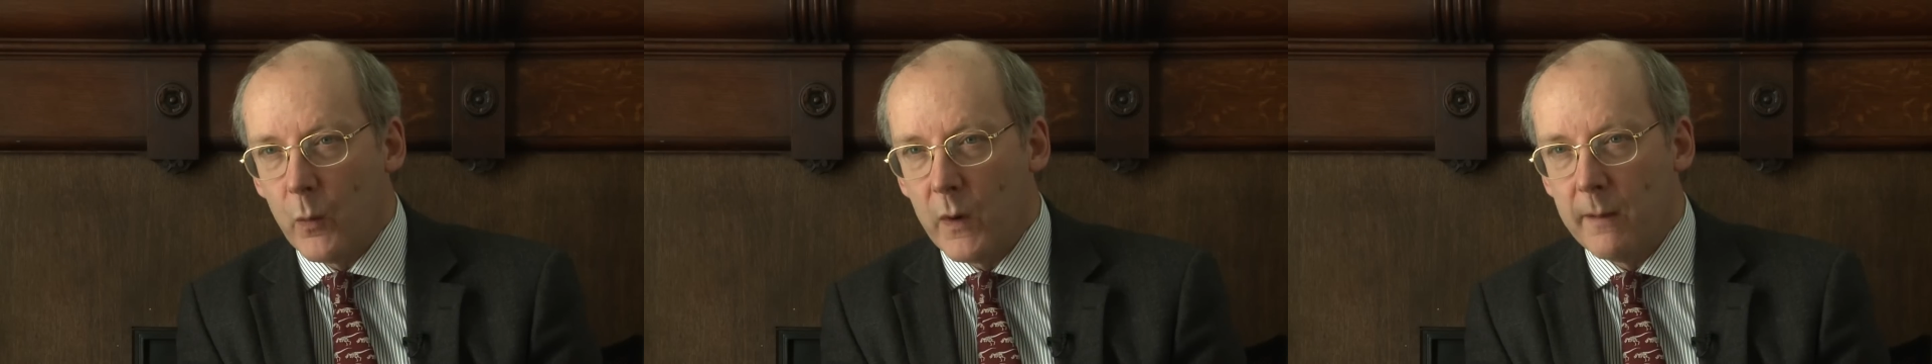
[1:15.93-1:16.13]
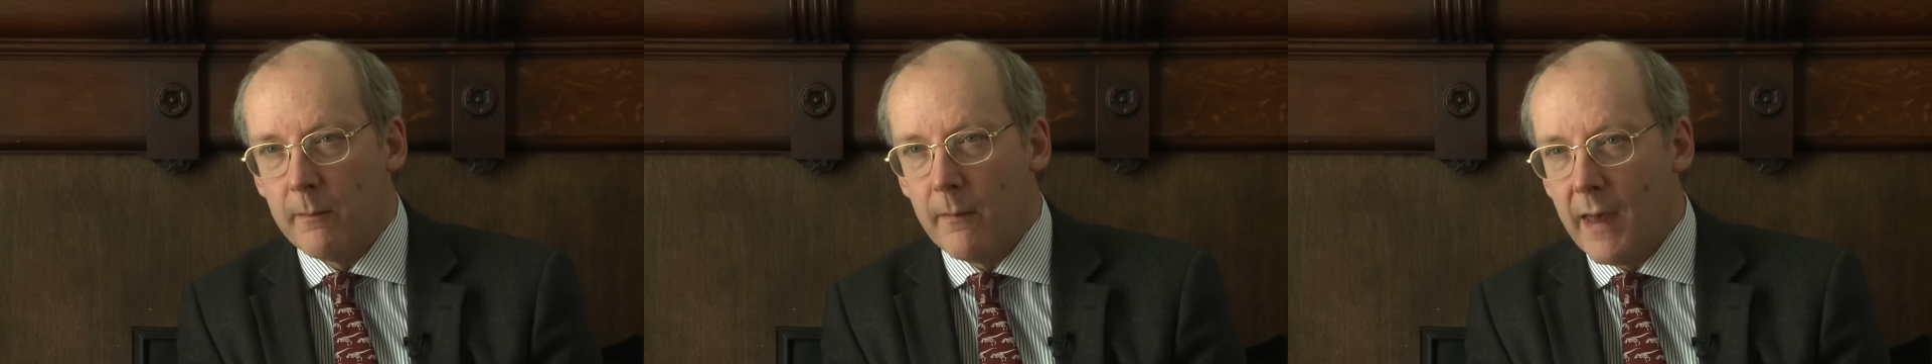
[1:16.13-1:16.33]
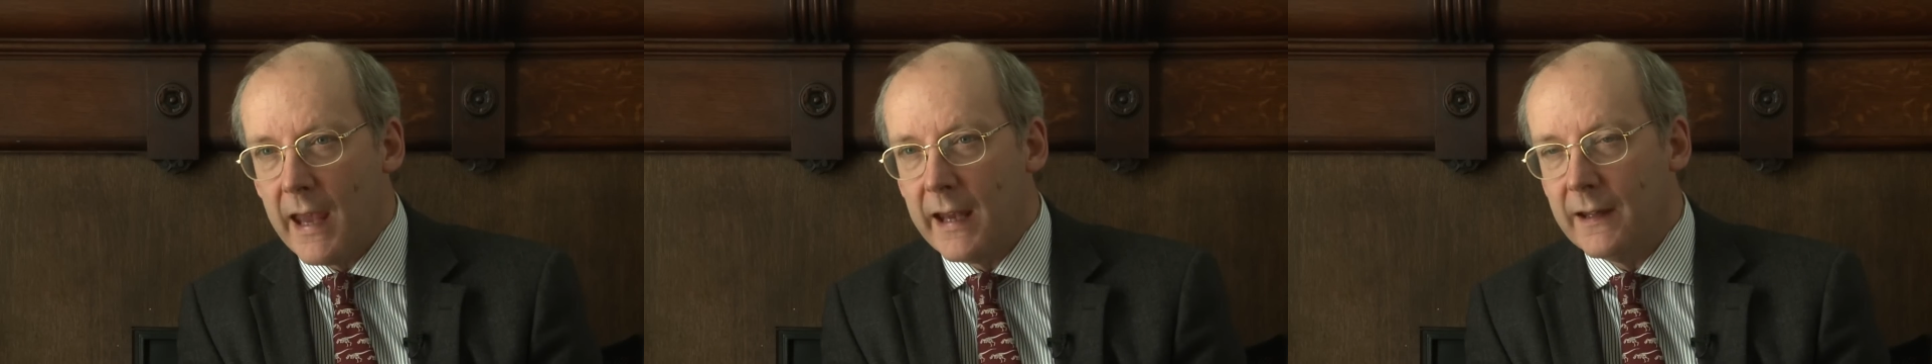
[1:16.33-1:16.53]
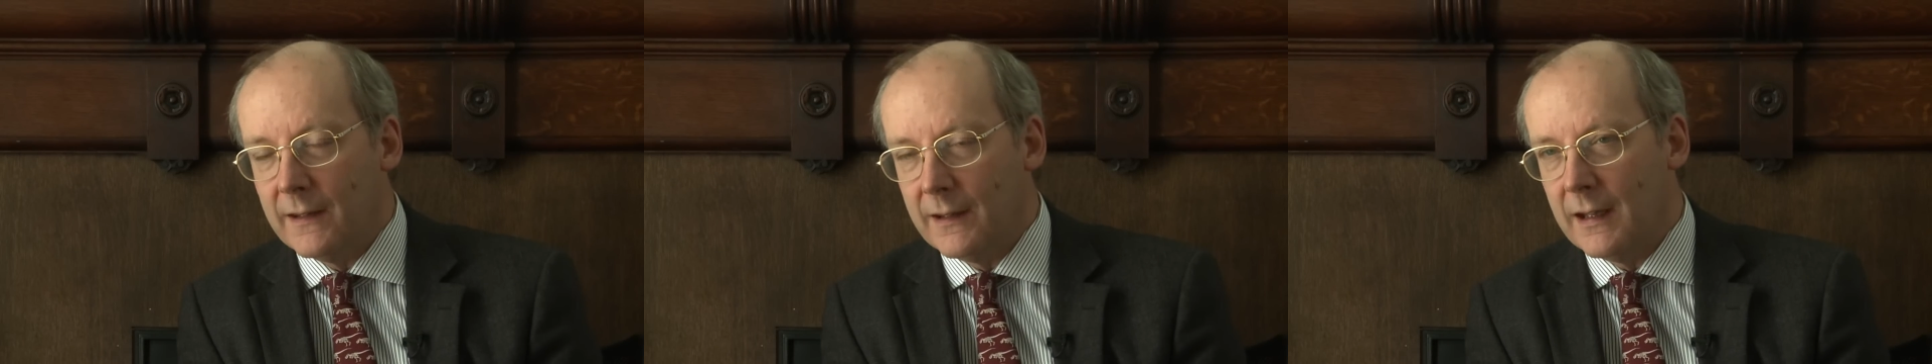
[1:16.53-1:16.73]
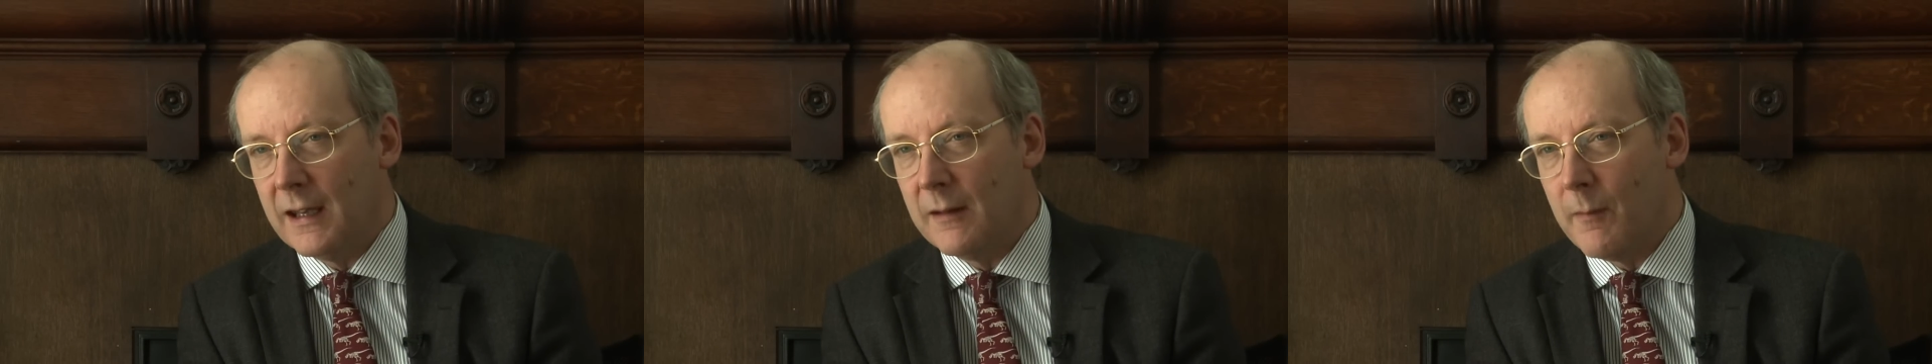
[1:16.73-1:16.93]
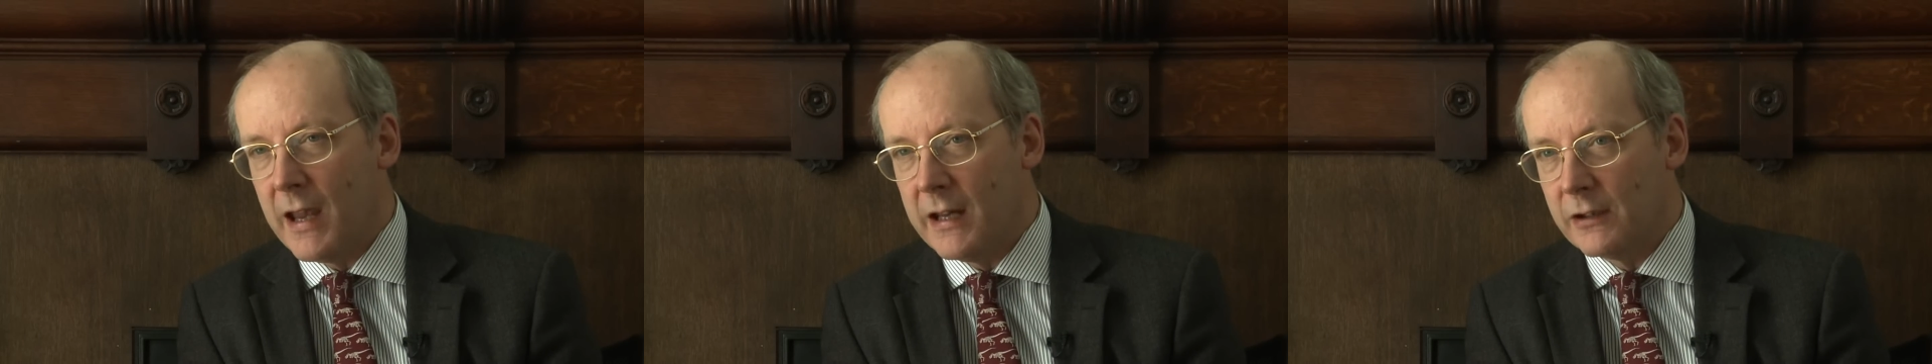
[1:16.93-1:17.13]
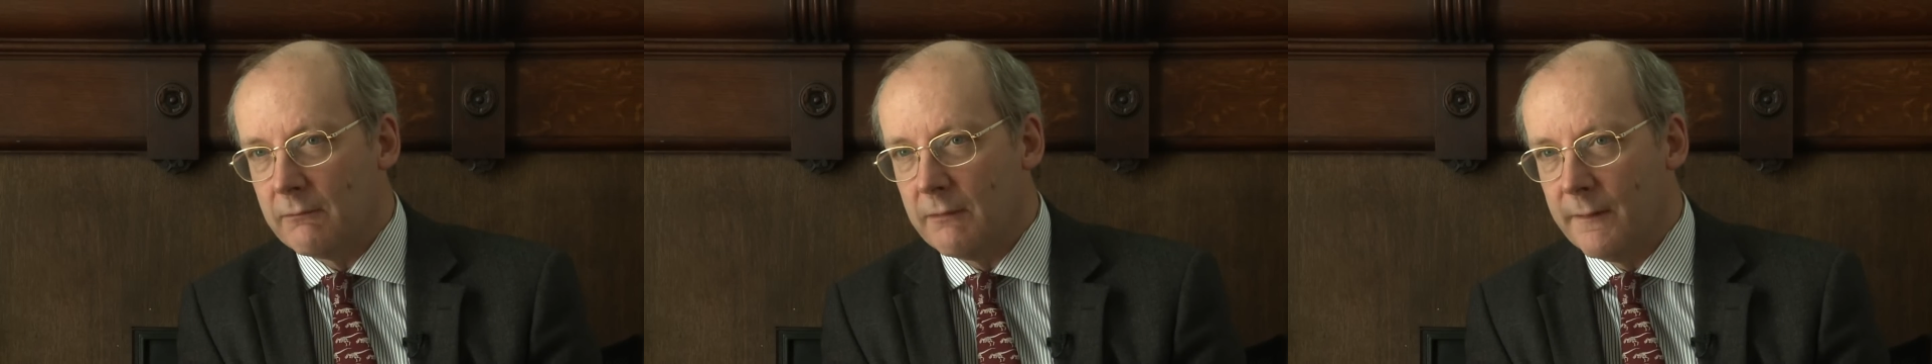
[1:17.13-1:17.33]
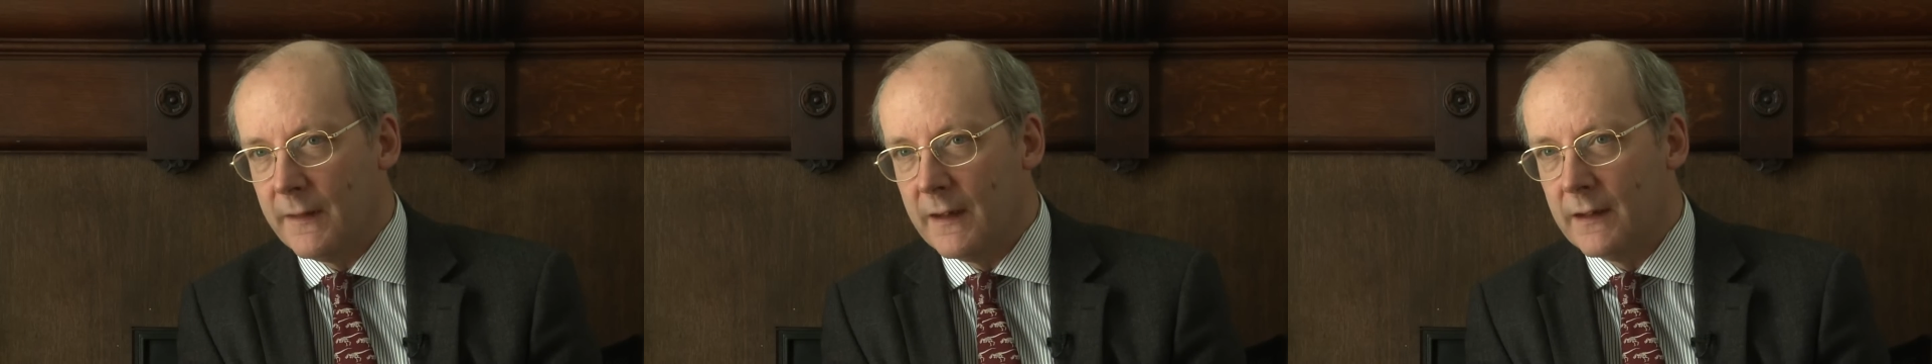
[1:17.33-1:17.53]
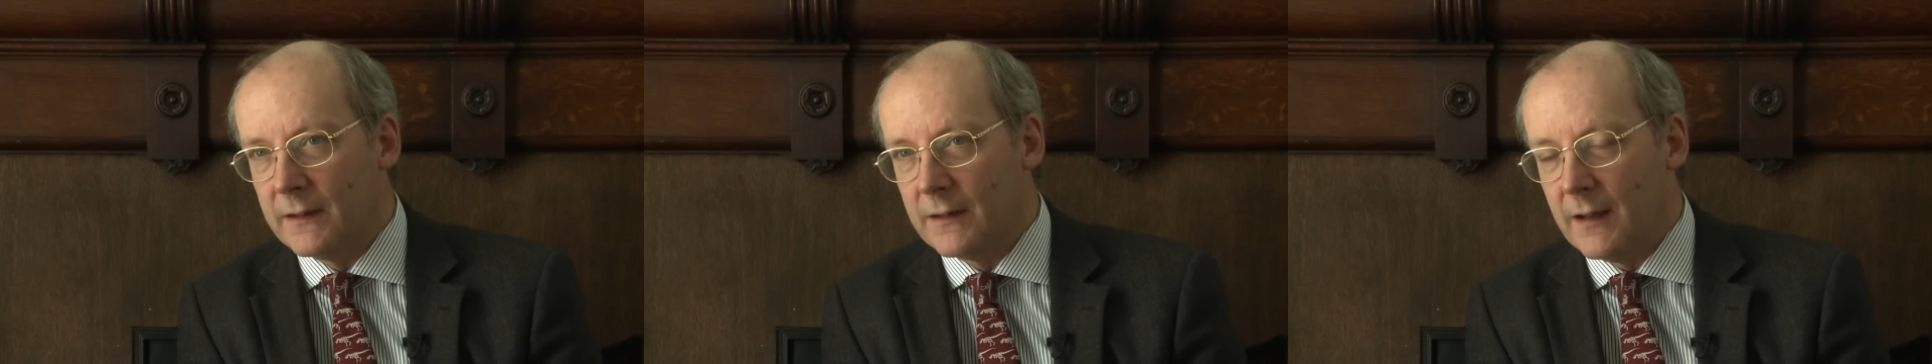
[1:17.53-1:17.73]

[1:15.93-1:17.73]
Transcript: We may see major rivers